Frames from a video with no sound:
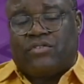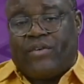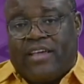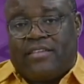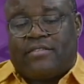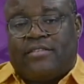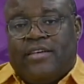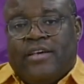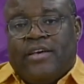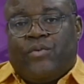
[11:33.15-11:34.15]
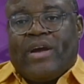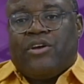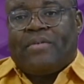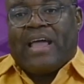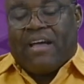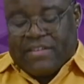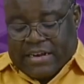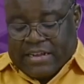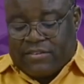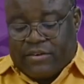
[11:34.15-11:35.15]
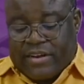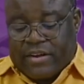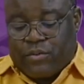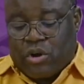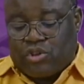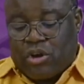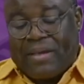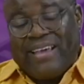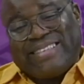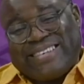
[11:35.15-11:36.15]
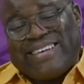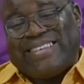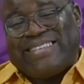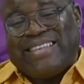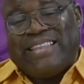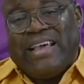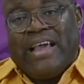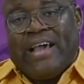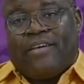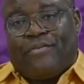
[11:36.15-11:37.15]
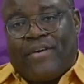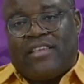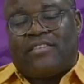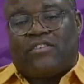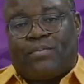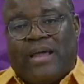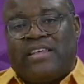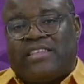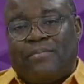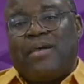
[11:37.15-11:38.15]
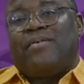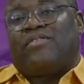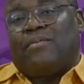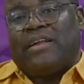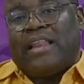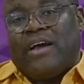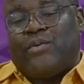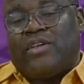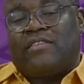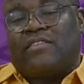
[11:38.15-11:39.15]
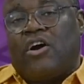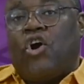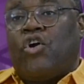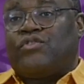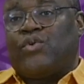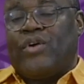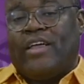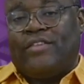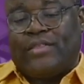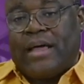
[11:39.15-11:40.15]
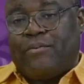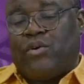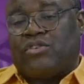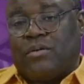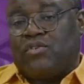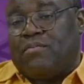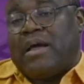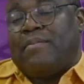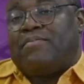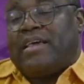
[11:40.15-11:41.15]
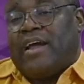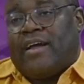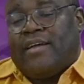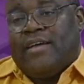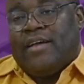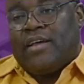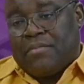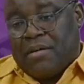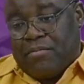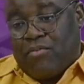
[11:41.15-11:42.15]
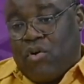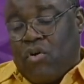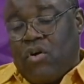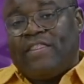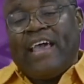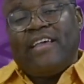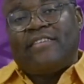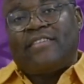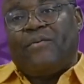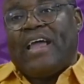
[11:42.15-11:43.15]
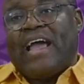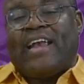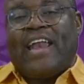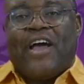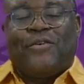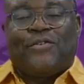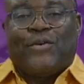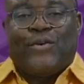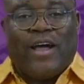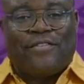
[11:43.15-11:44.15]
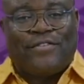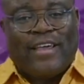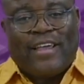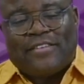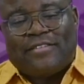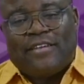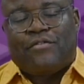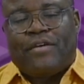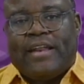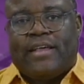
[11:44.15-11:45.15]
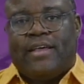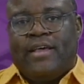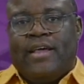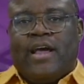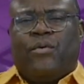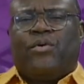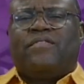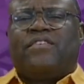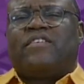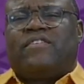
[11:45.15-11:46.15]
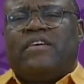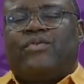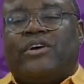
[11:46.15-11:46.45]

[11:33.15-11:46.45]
grace, we're going to be having an integrated workshop, integrating the French, the Spanish, and maybe some other languages also into that workshop, so it might be bigger. Might be more days than we had now, so you have to get yourself ready. And one of the other things we're